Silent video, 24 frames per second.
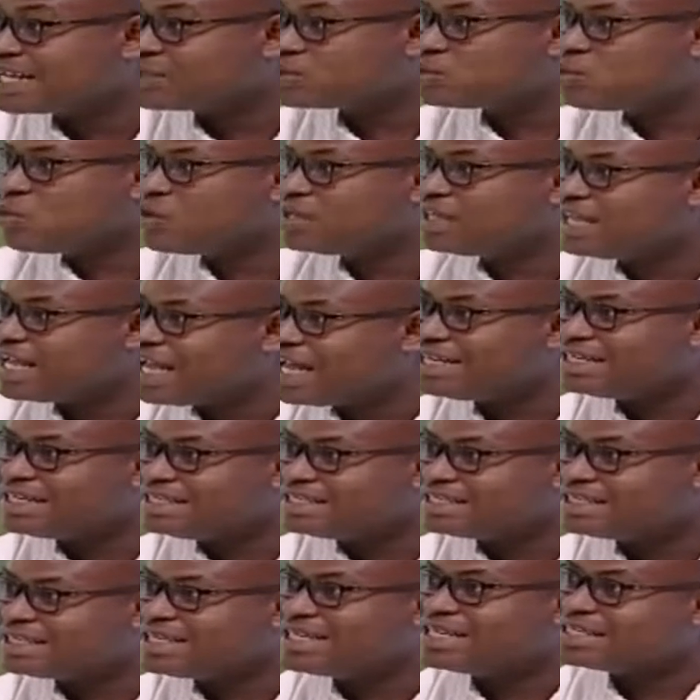what the
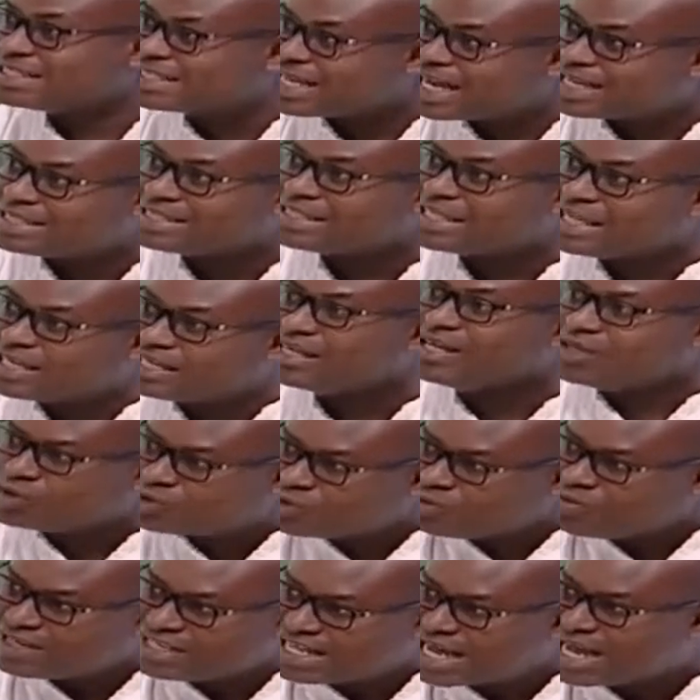NDC is asking
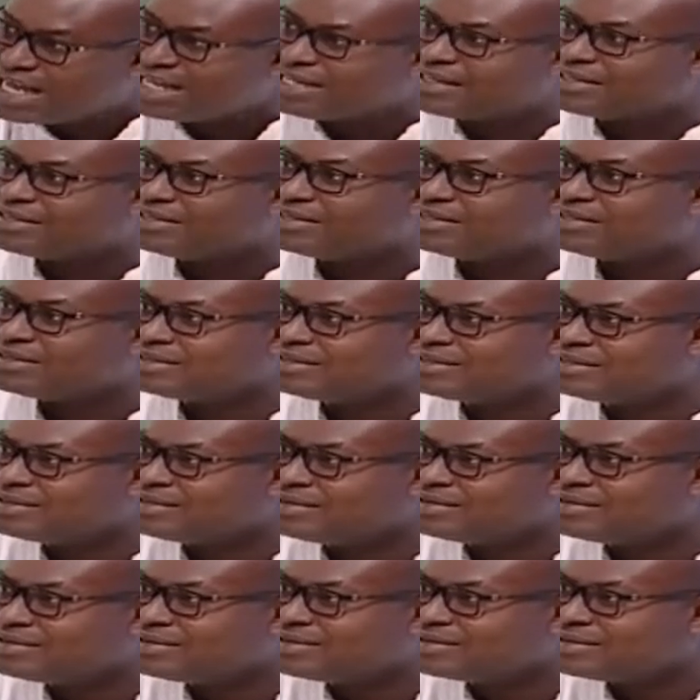to be done.
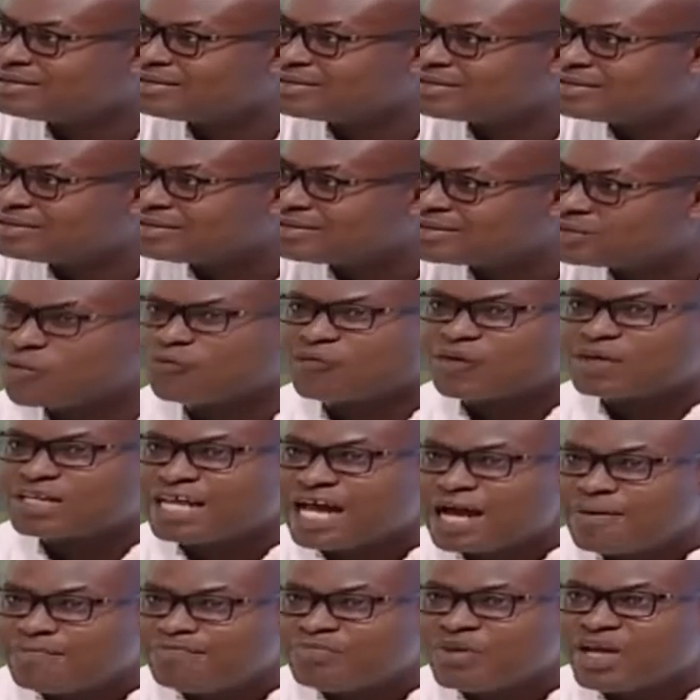So for
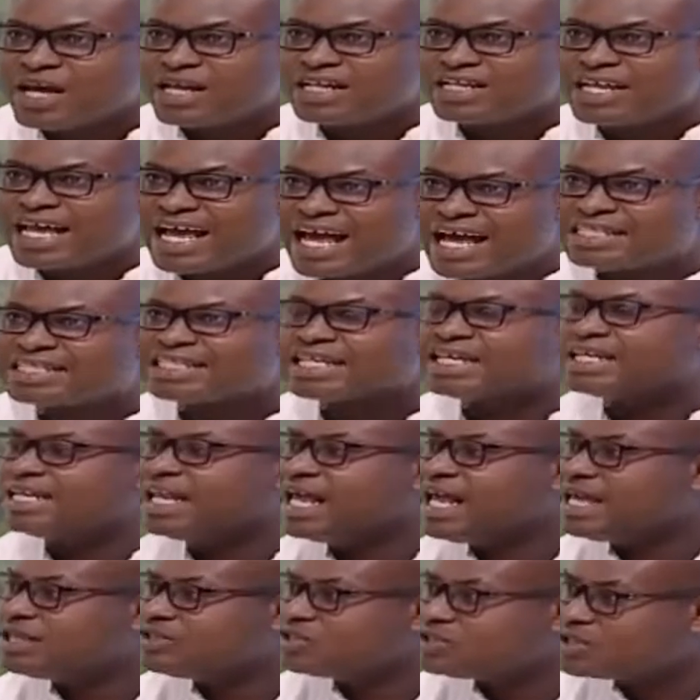them, the
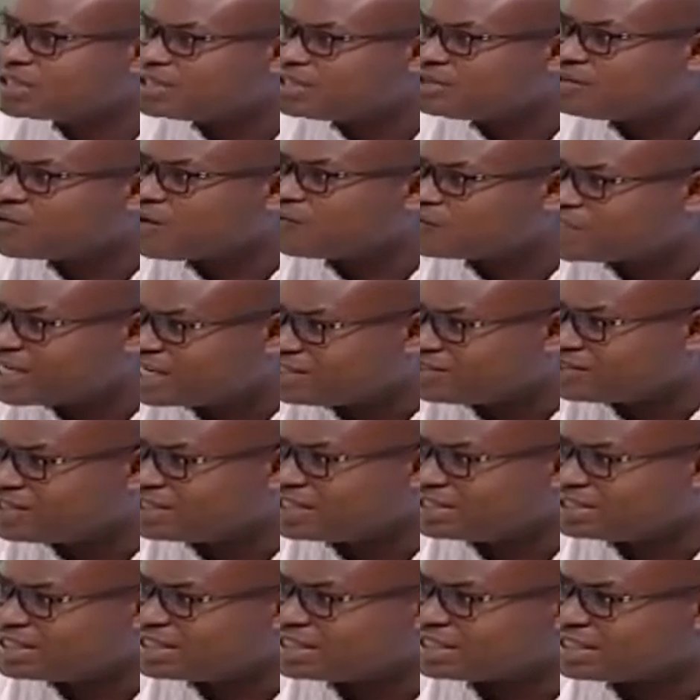escalation of tension
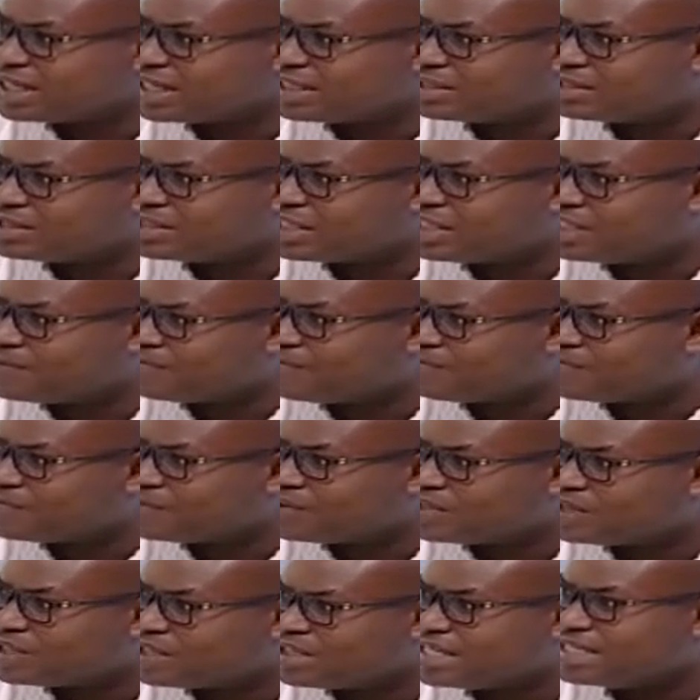in this country
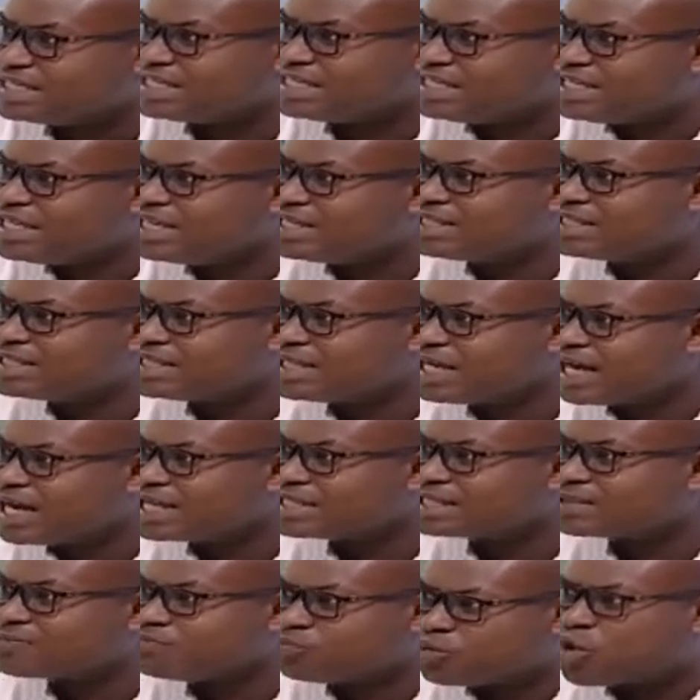they see it
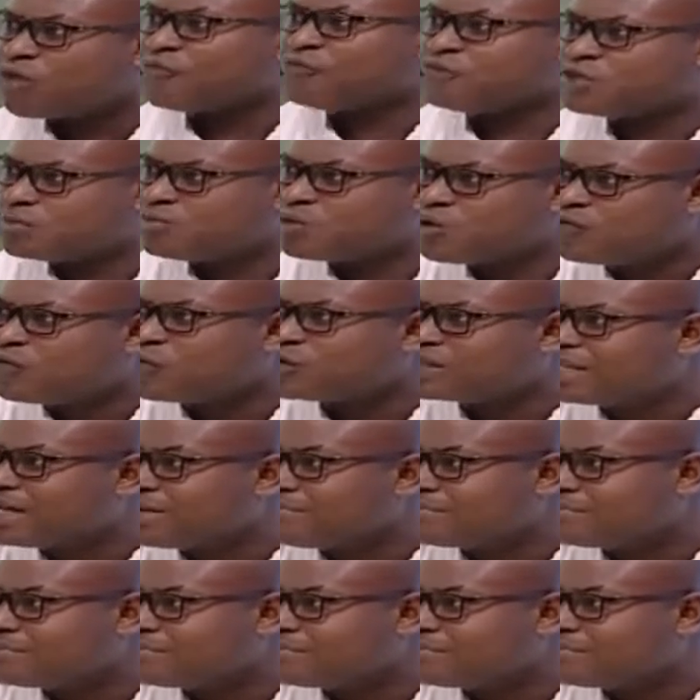as profitable for them.